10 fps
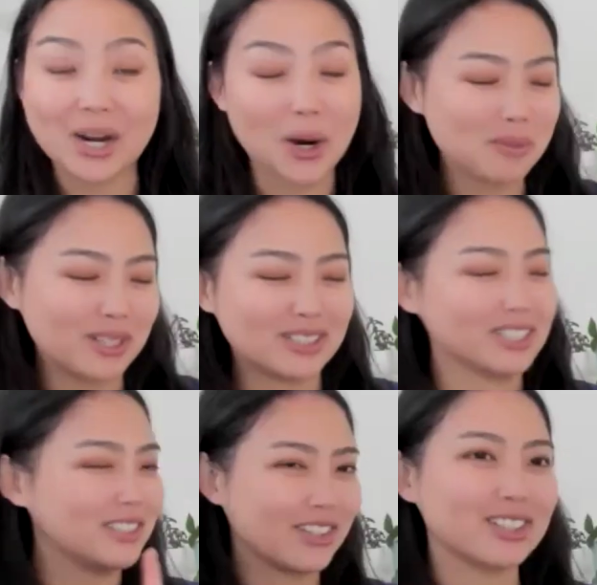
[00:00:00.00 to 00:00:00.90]
I hope you
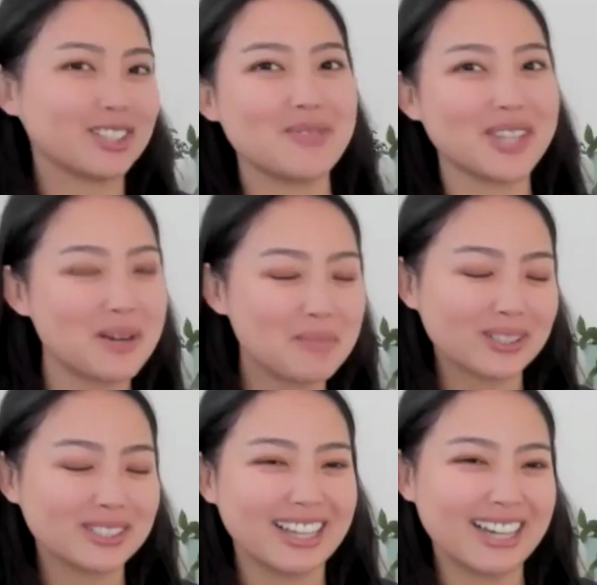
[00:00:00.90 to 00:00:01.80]
do, and you can send me that
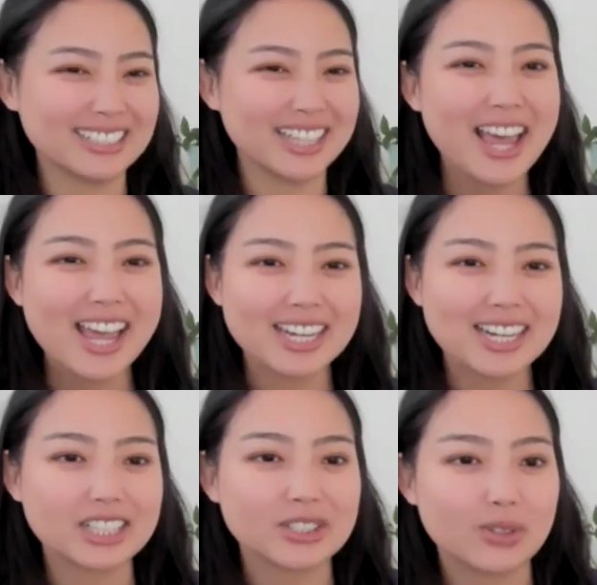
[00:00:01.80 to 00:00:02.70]
personalized
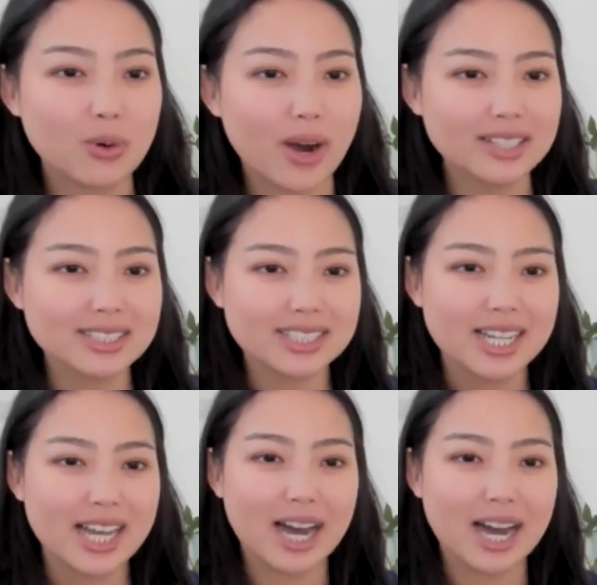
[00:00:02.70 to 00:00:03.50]
connection request.